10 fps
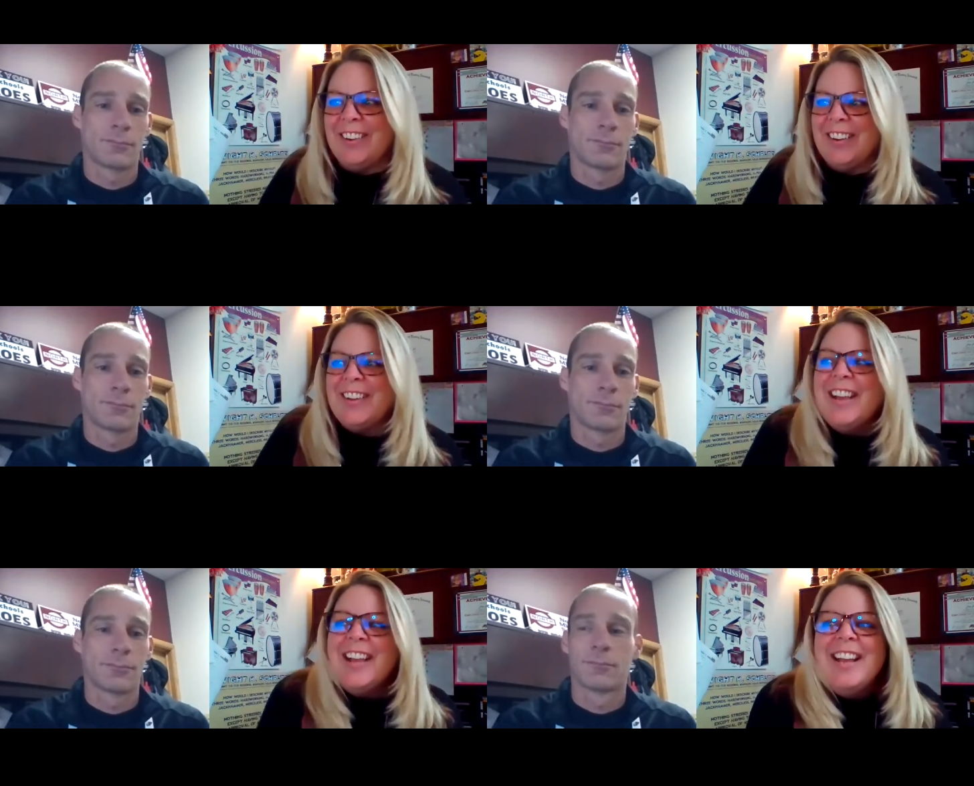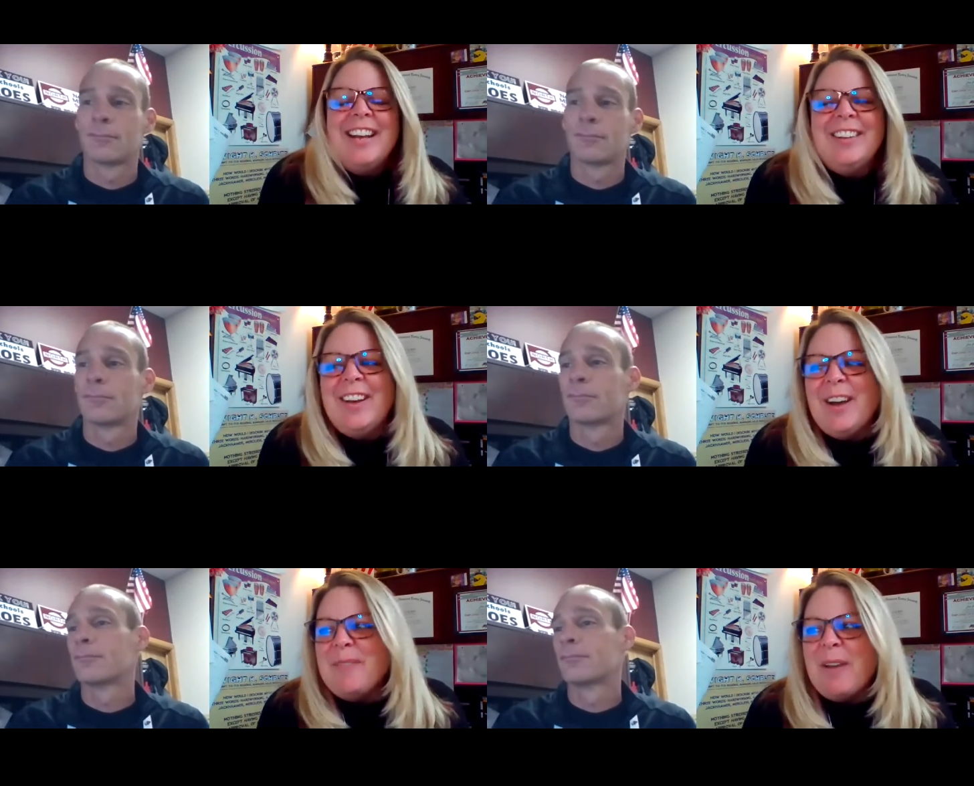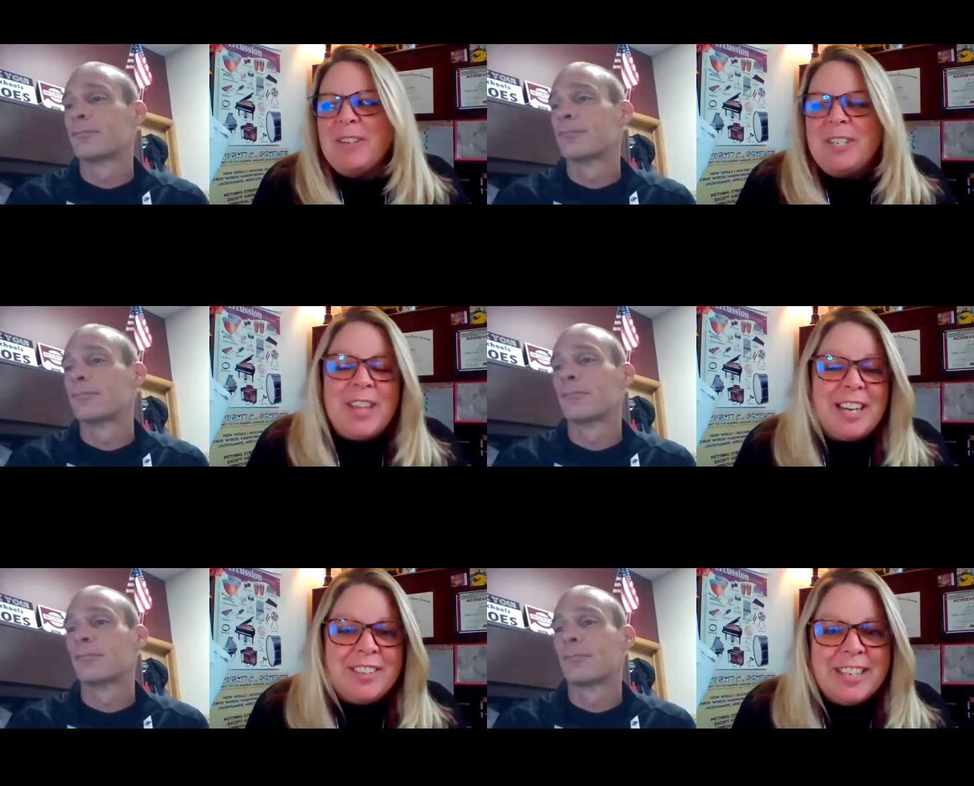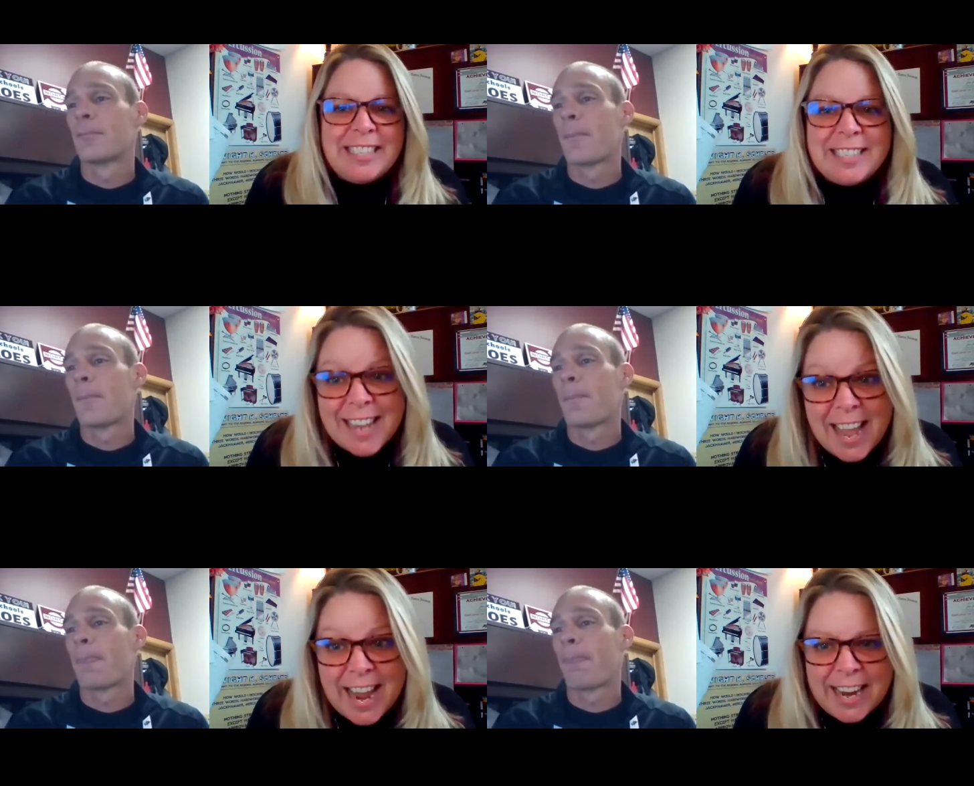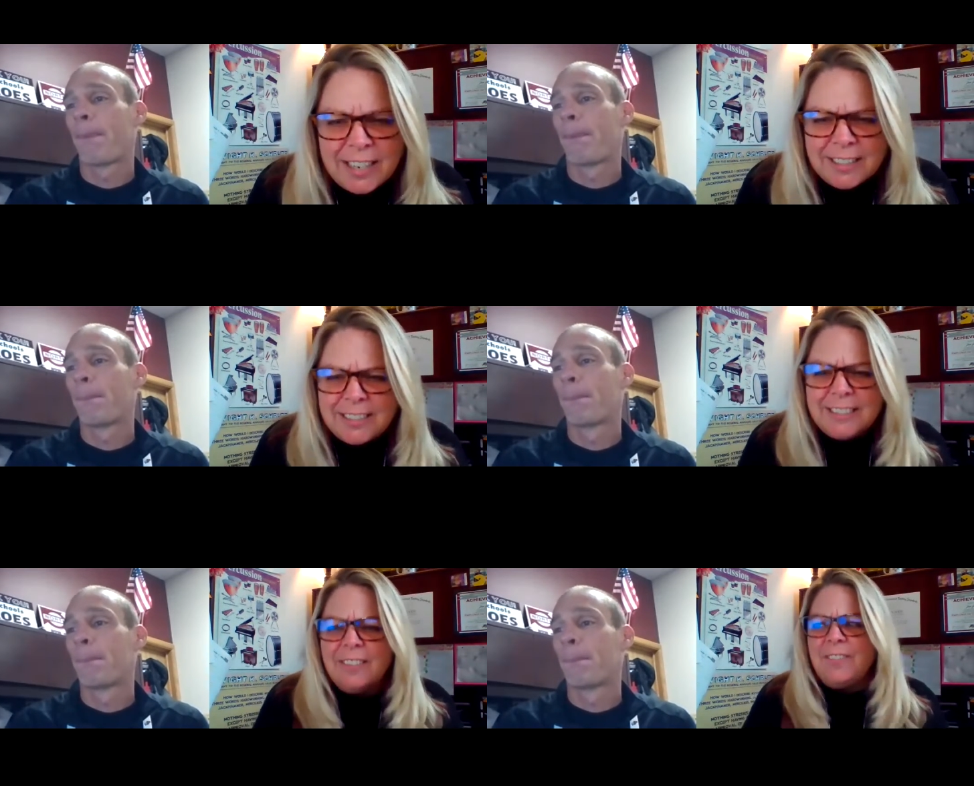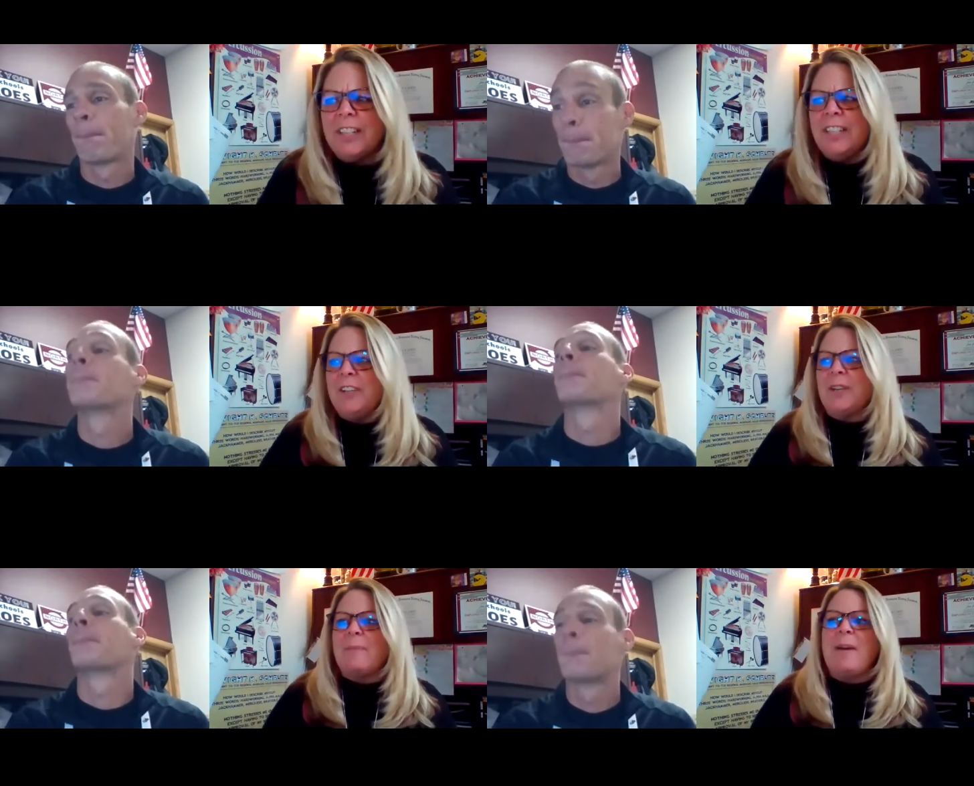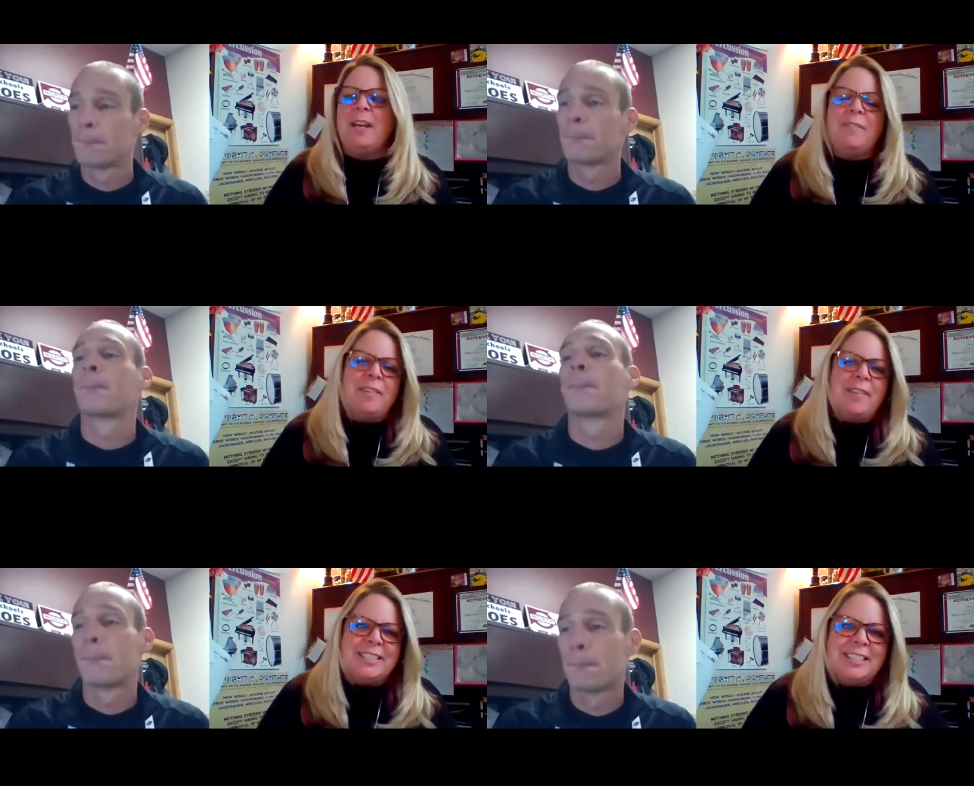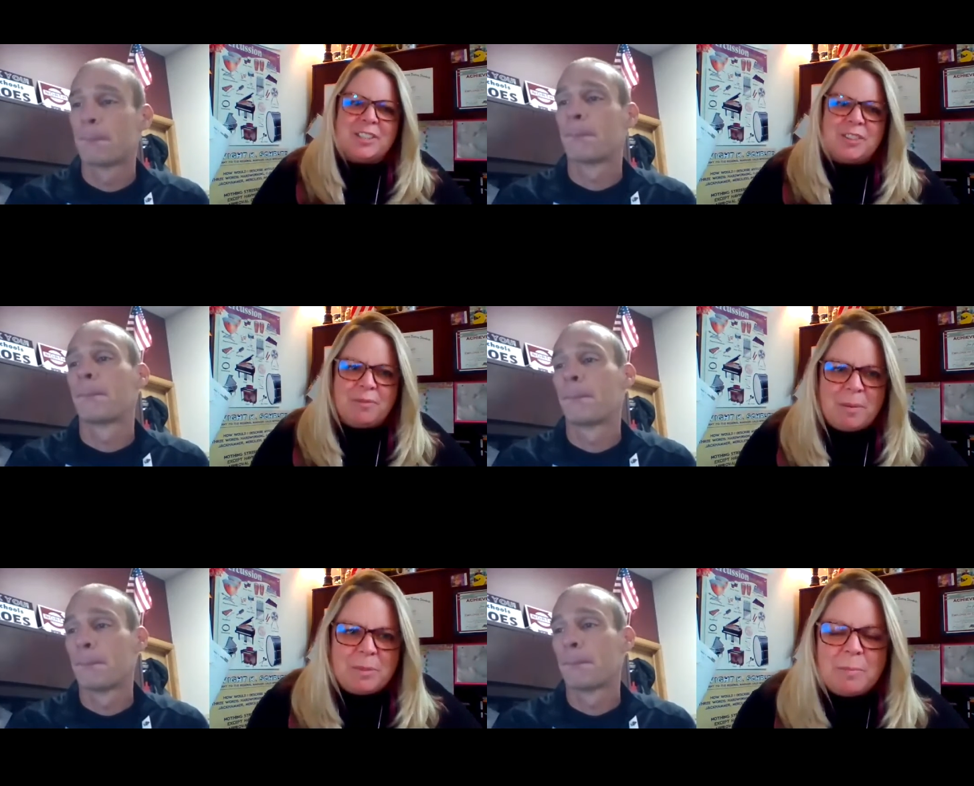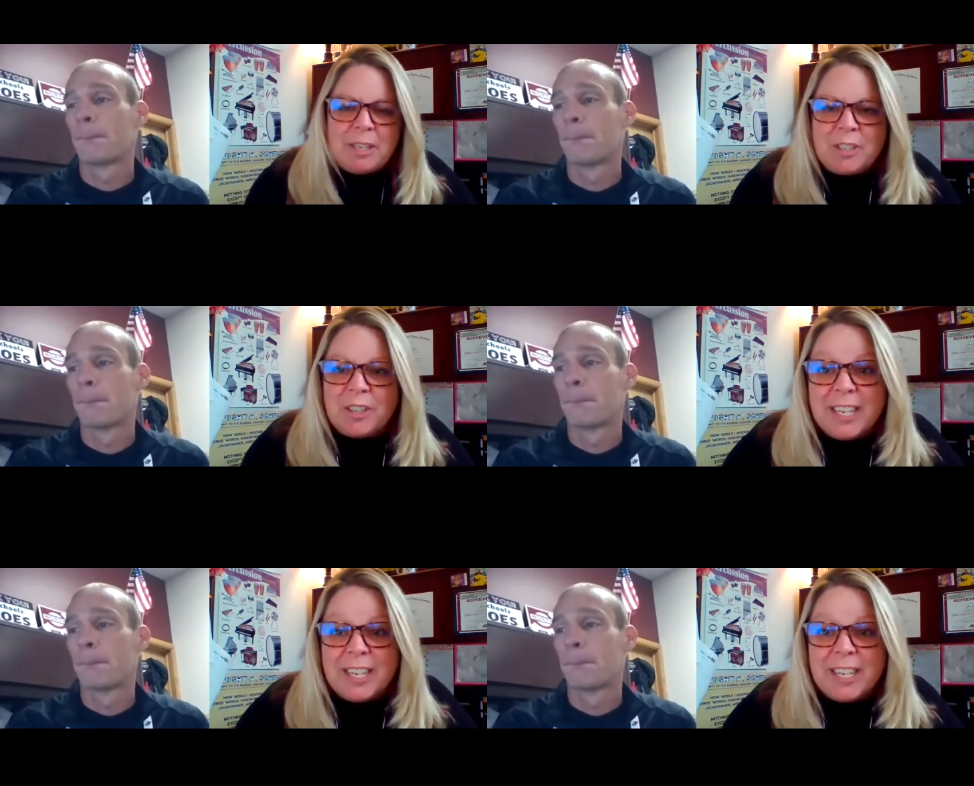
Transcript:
Speaker 1: you're, um, you have until the end of the day today to fill out your competitive event selection form. So make